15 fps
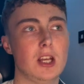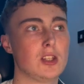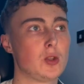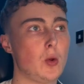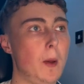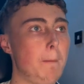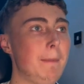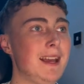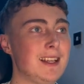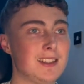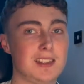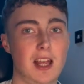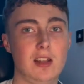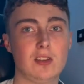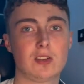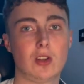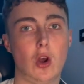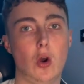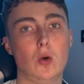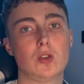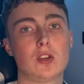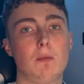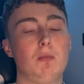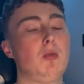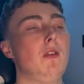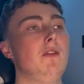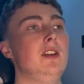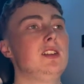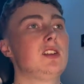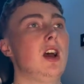So it makes sense to hold some
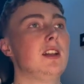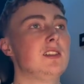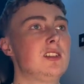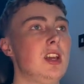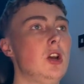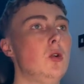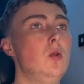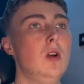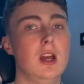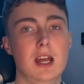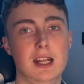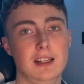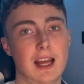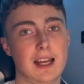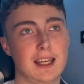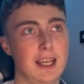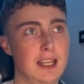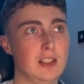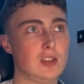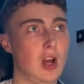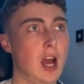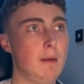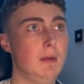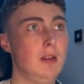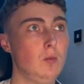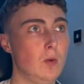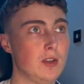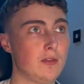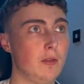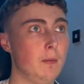profits until that key timing,
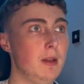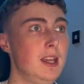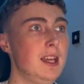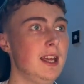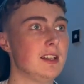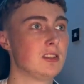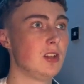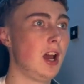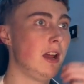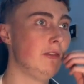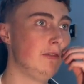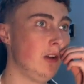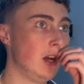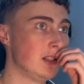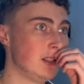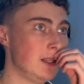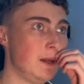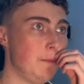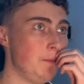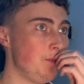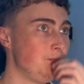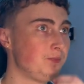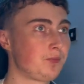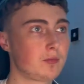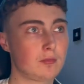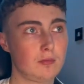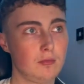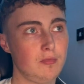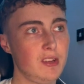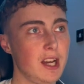which for me is 9:30.
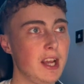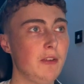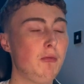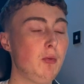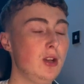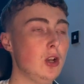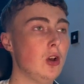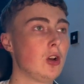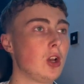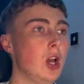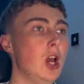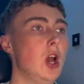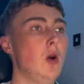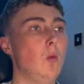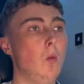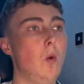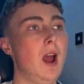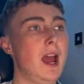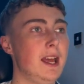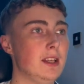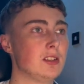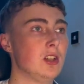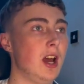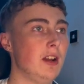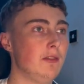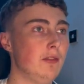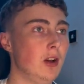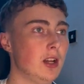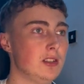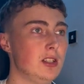If we look, where is
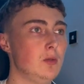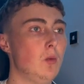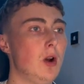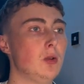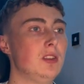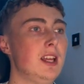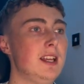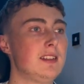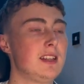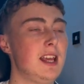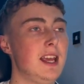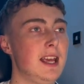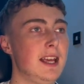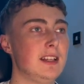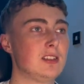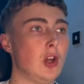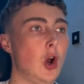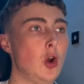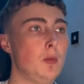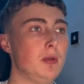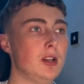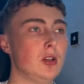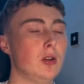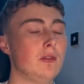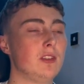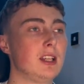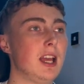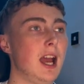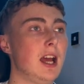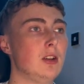9:30? Well, this here is the opening of
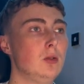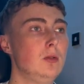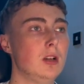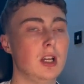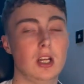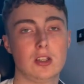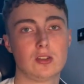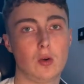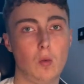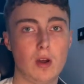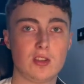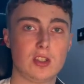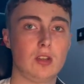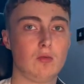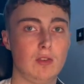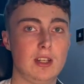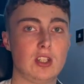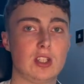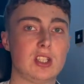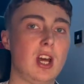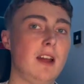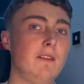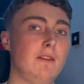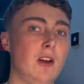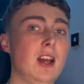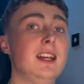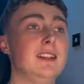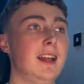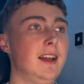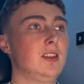the candle. So once it reaches
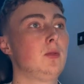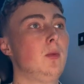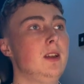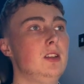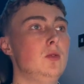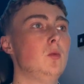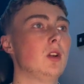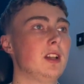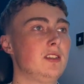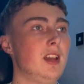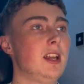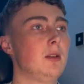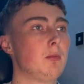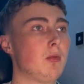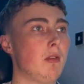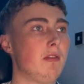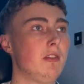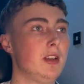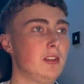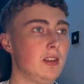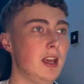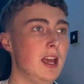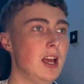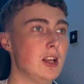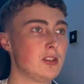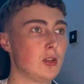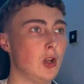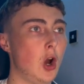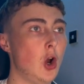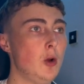9:30, that's when you want to take profits.
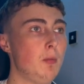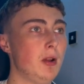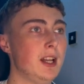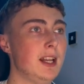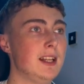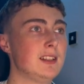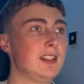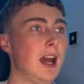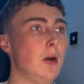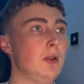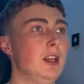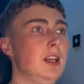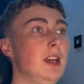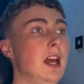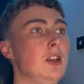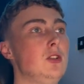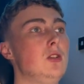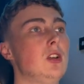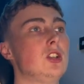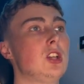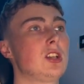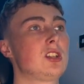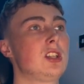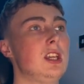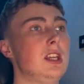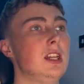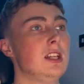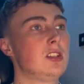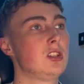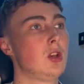So the opening is down here, and you can just see
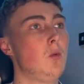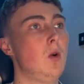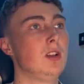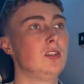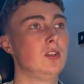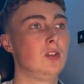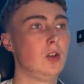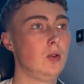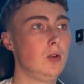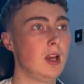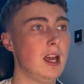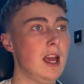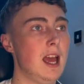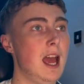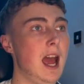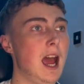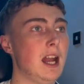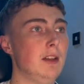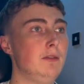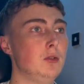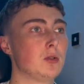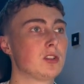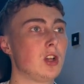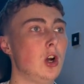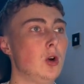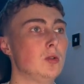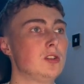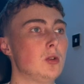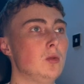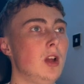this is a 1 to 2. And if you was to
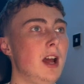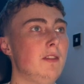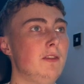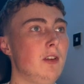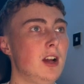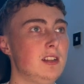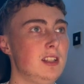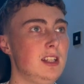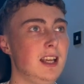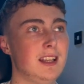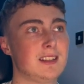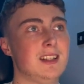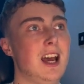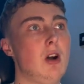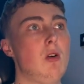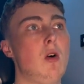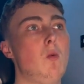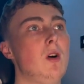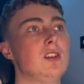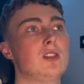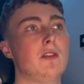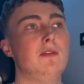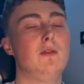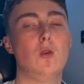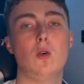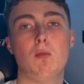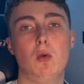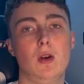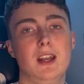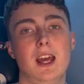hold till 9:30, it's now a 1 to
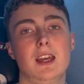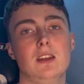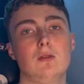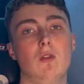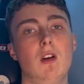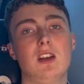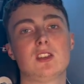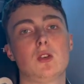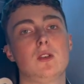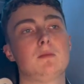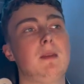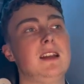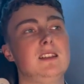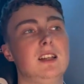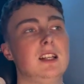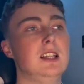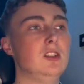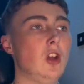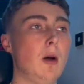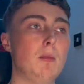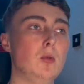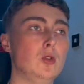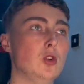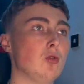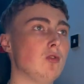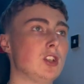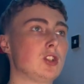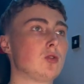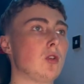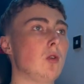4.8, right? So it's basically doubled your
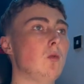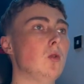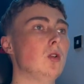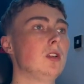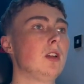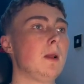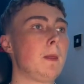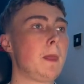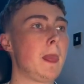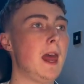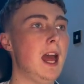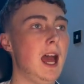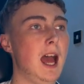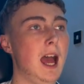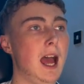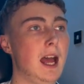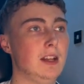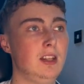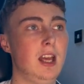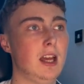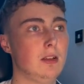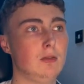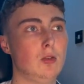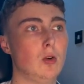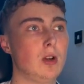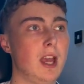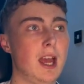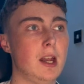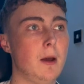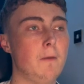risk to reward. And yeah, you're
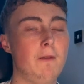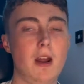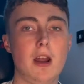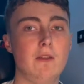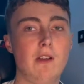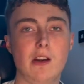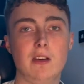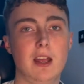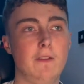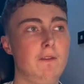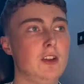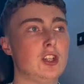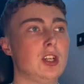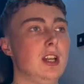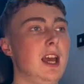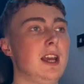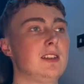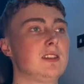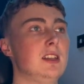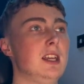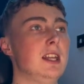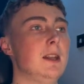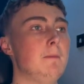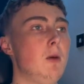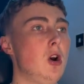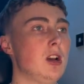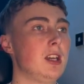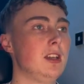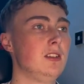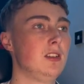getting a very, very efficient exit in the
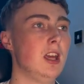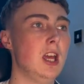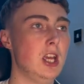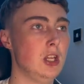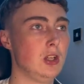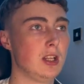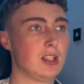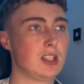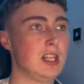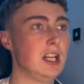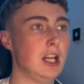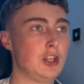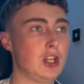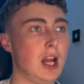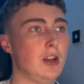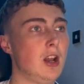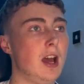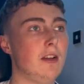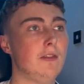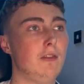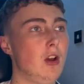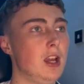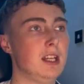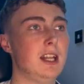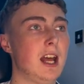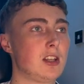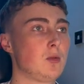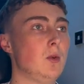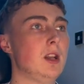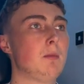markets. You can see literally at 9:30,
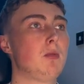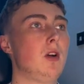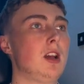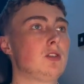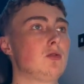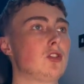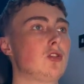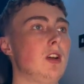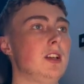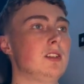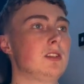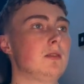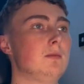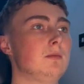that's when the price retraced.